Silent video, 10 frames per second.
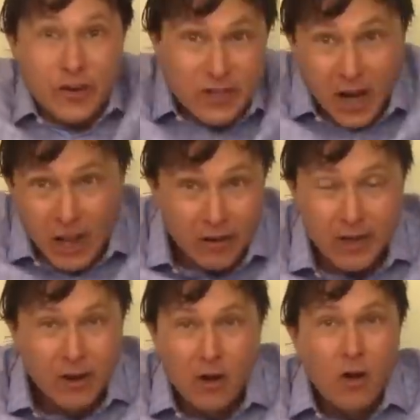for
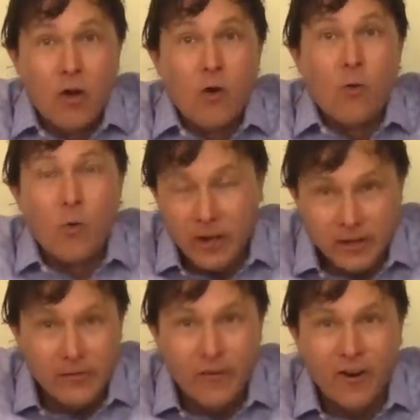celery
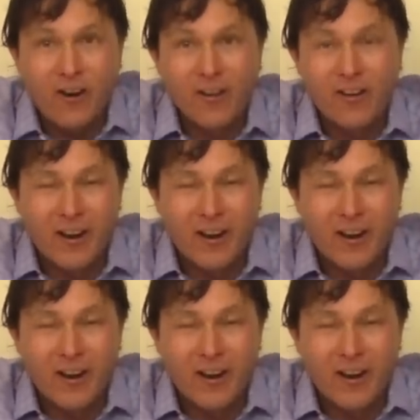once and for all.